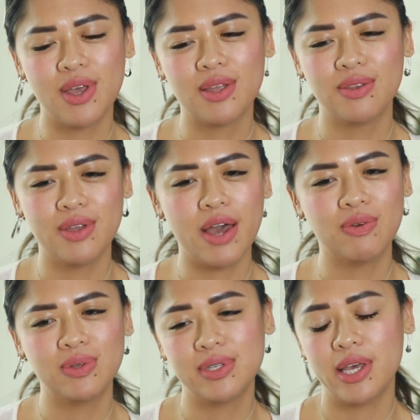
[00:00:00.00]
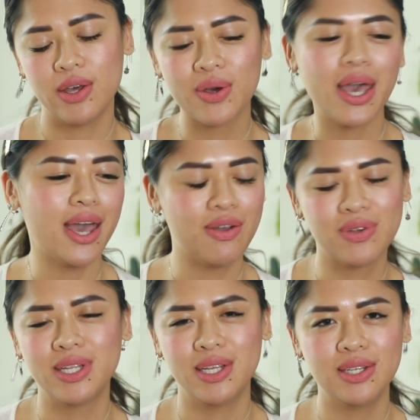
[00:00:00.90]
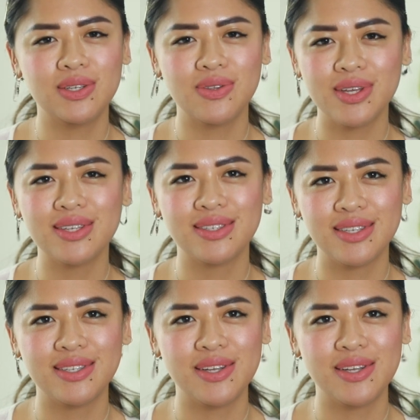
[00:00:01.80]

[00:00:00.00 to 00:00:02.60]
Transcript: and I was like, okay, I really need to do this. This